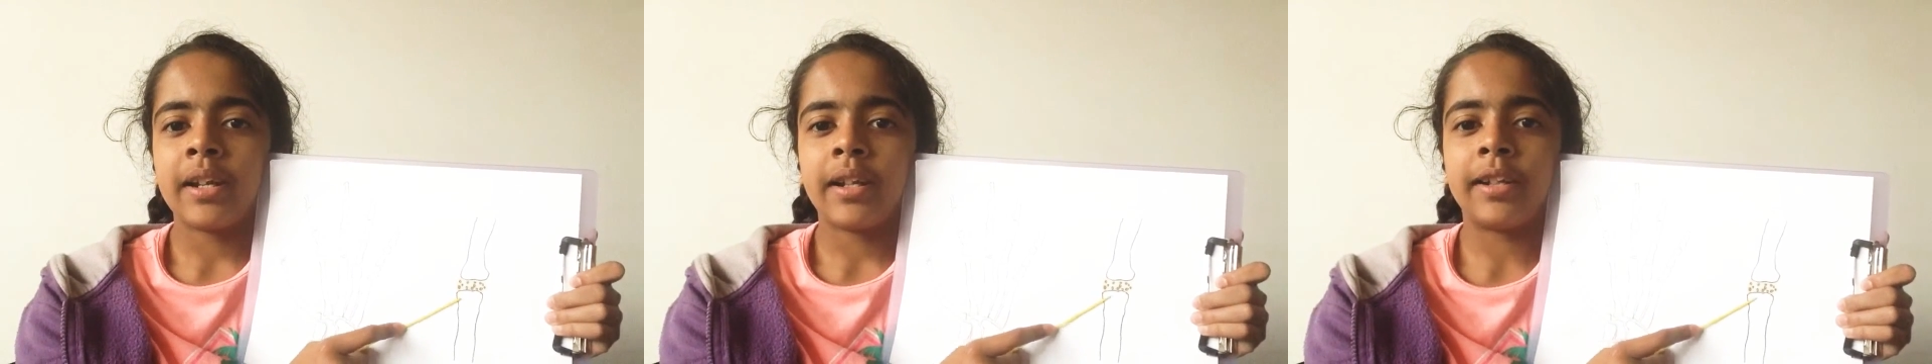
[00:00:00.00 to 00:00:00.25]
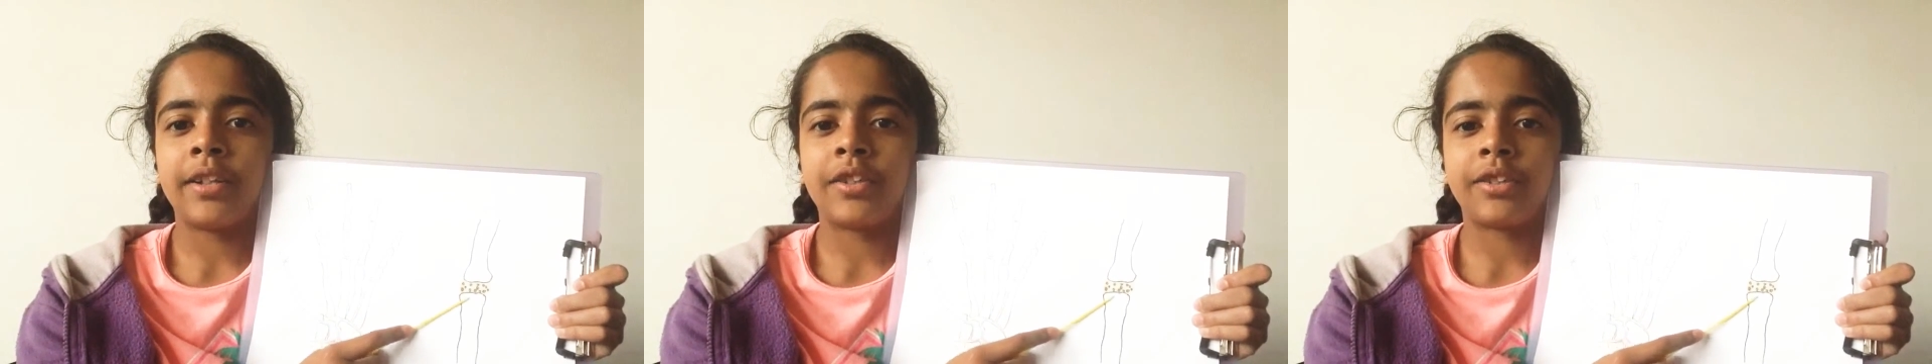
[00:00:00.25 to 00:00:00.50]

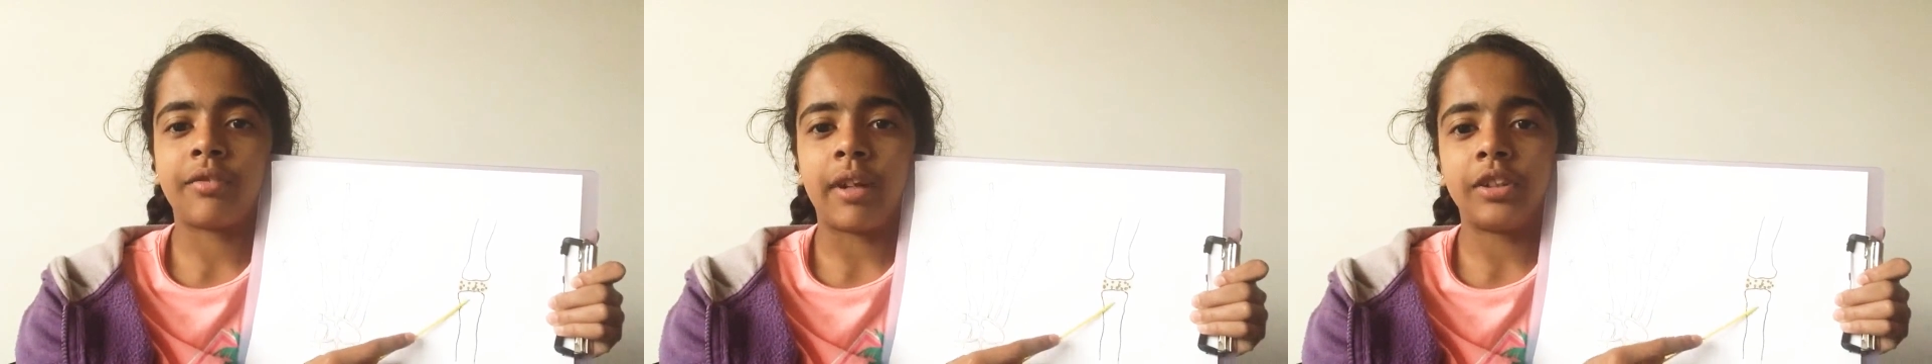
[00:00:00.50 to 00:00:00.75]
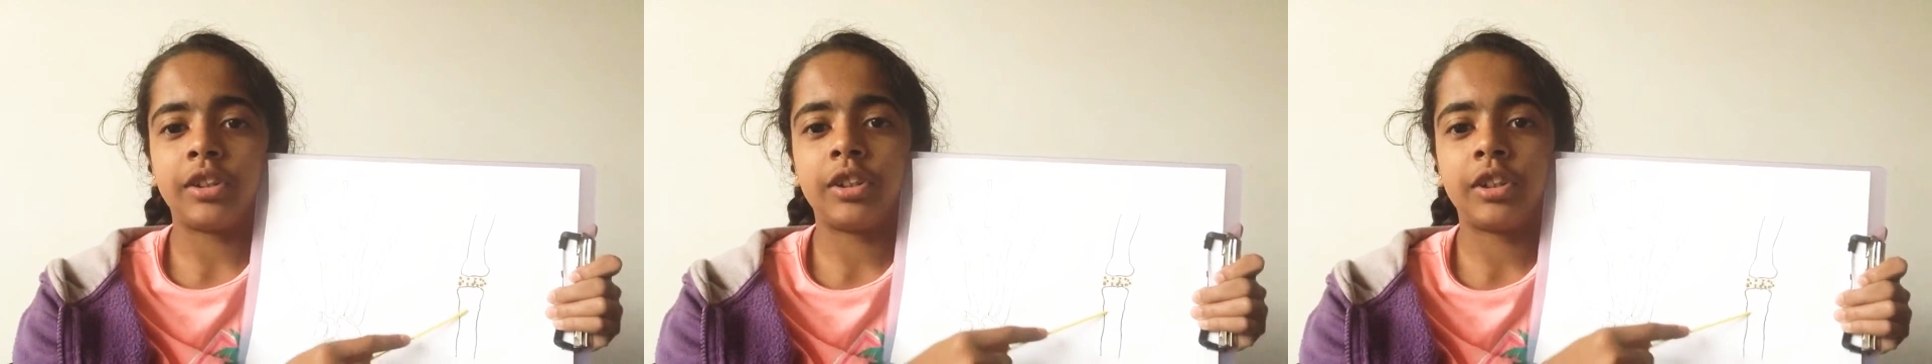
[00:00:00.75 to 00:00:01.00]
it
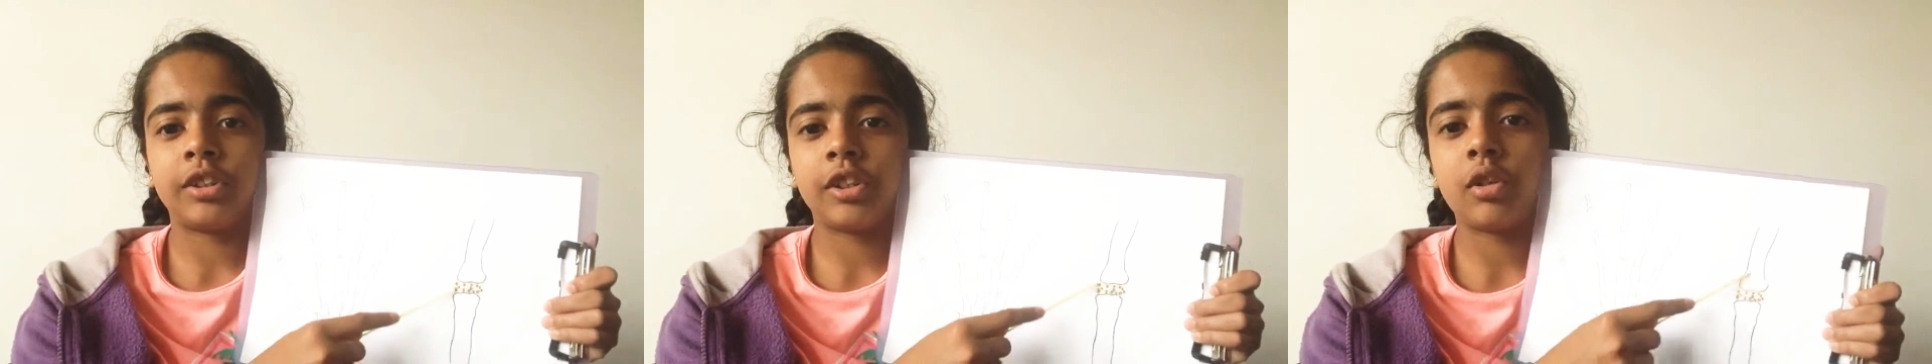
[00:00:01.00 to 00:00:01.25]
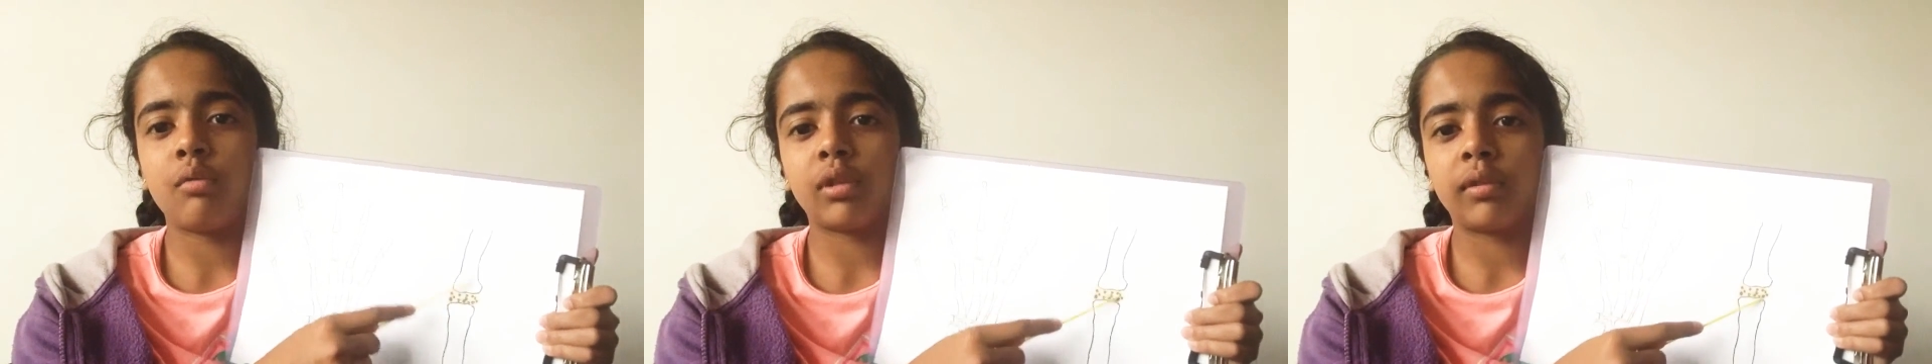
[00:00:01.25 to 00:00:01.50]
stretches the
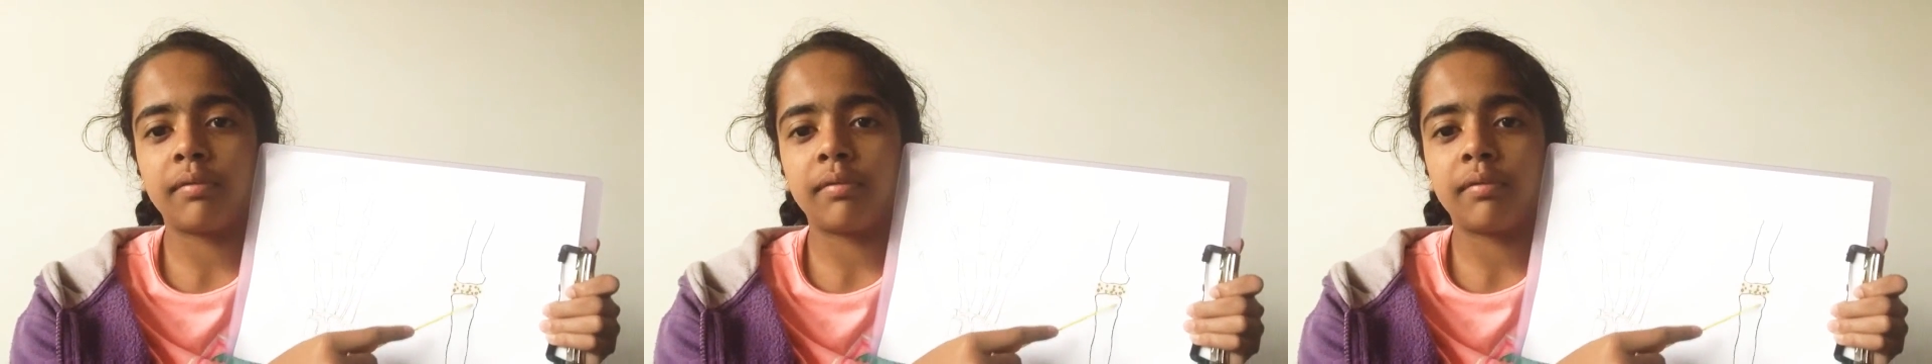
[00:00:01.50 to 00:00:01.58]
synovial